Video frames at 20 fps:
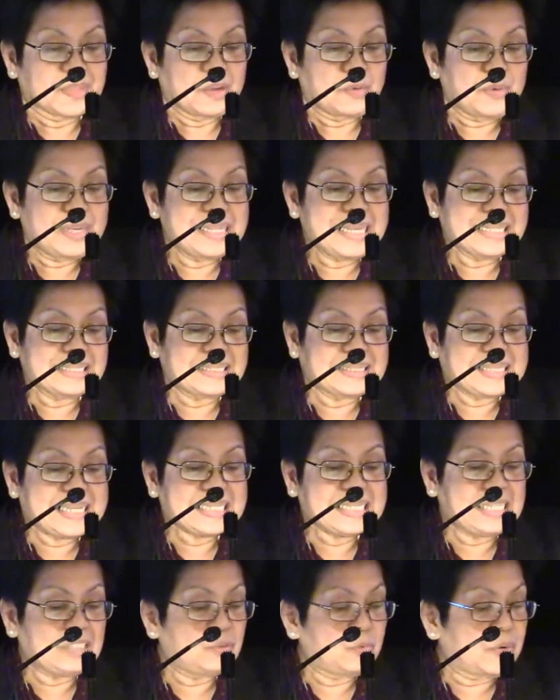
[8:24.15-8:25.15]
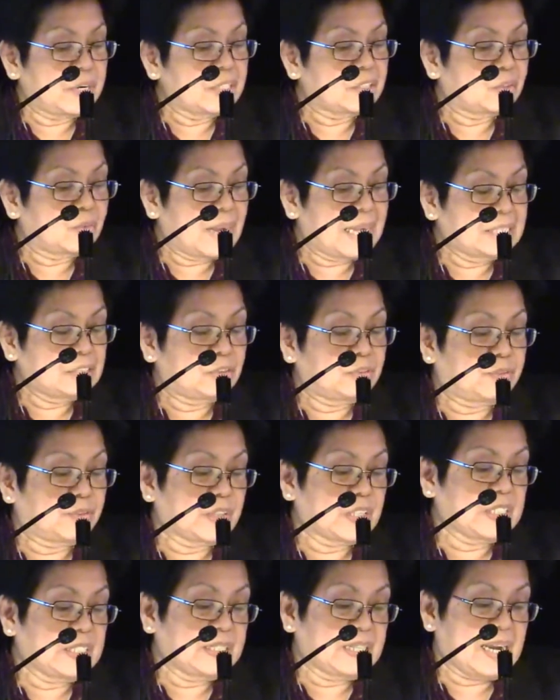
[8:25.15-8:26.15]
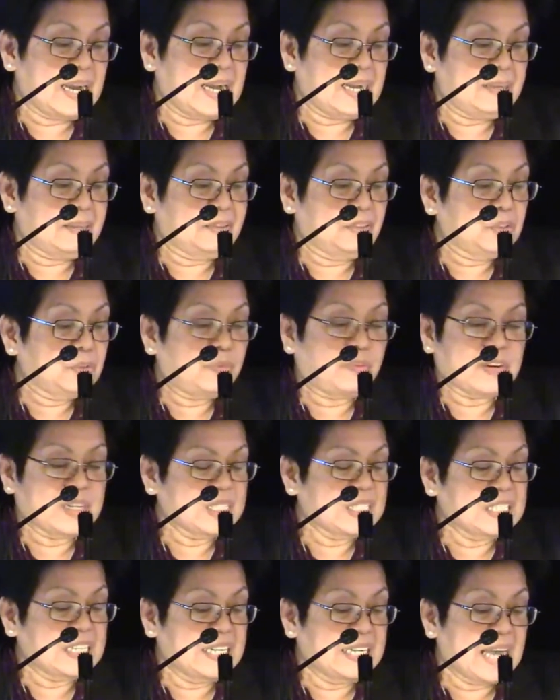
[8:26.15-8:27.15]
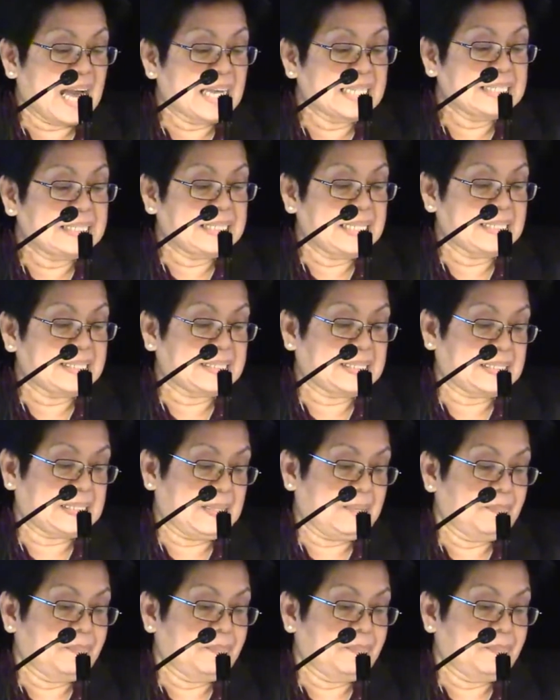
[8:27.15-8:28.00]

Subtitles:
We thus think it worthwhile to do further analysis